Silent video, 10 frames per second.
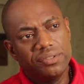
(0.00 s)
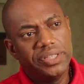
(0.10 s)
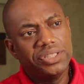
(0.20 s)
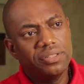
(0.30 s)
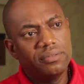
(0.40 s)

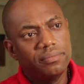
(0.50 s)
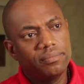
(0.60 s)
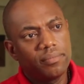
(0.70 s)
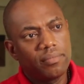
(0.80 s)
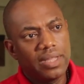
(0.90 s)
generation
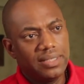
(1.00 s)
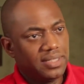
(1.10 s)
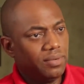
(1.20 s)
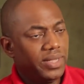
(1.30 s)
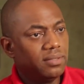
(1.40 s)

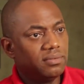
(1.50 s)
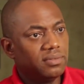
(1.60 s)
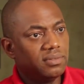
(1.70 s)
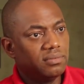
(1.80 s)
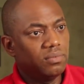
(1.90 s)
and say, well,